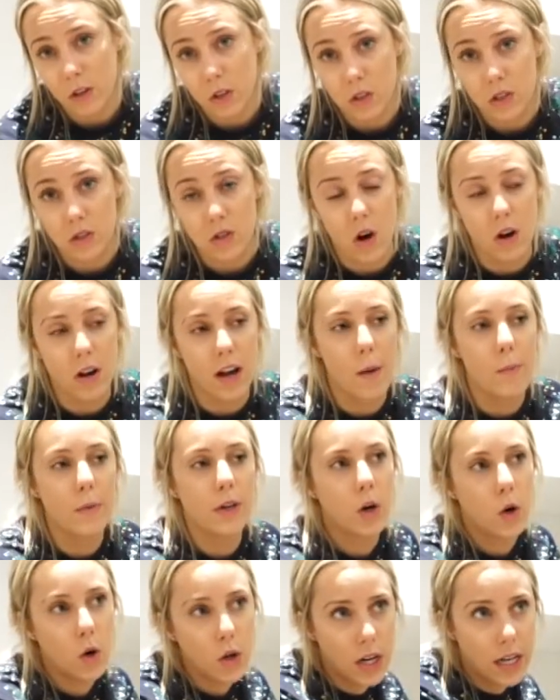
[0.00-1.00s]
no stock and
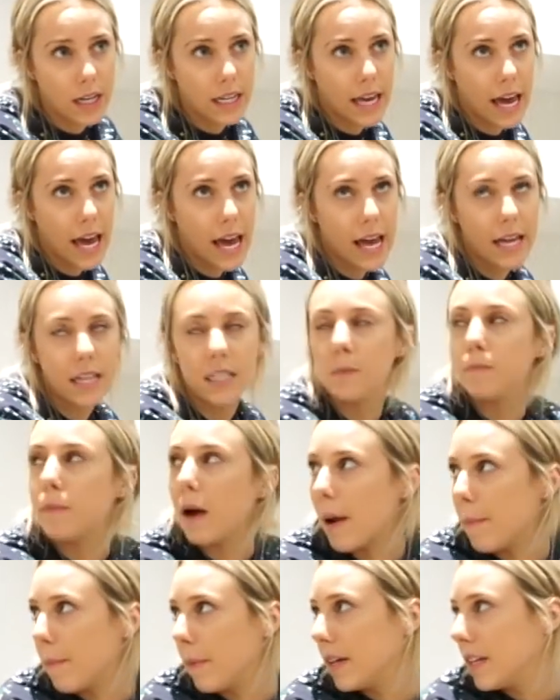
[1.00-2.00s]
we couldn't get
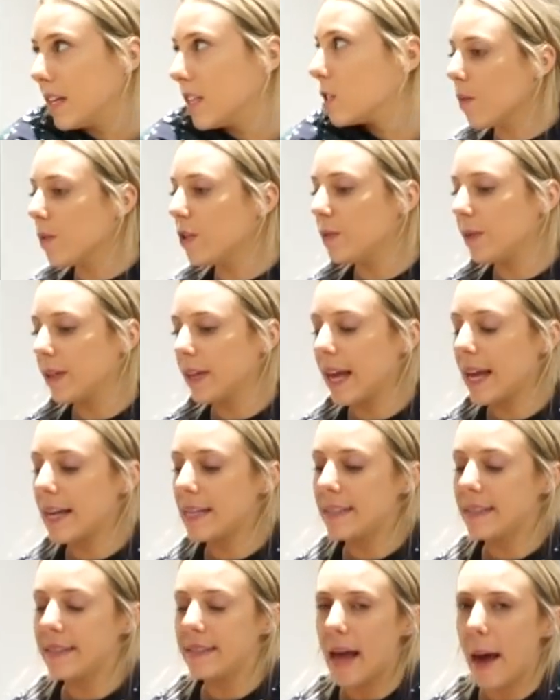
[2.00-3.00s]
barramundis. We're doing
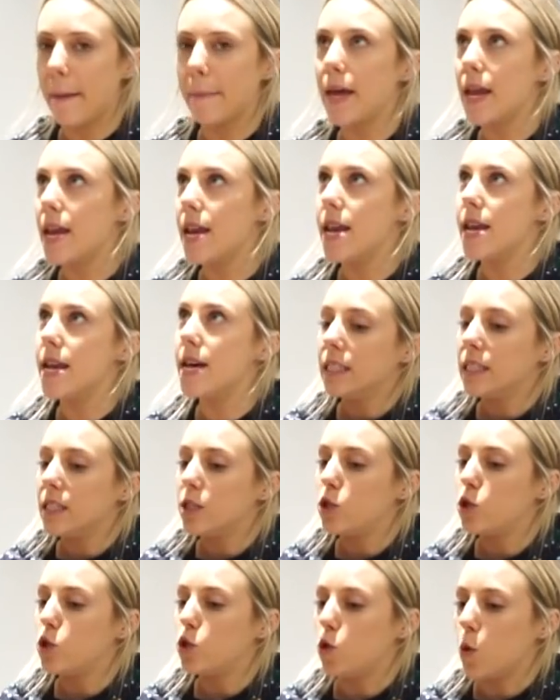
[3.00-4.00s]
a salmon
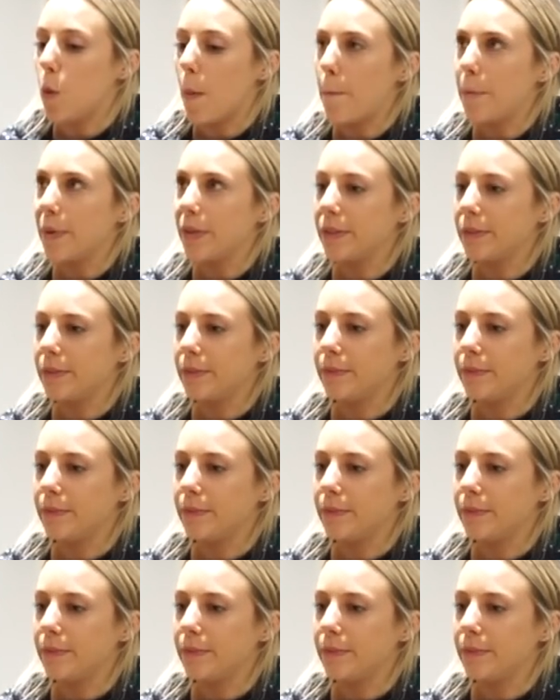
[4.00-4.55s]
soup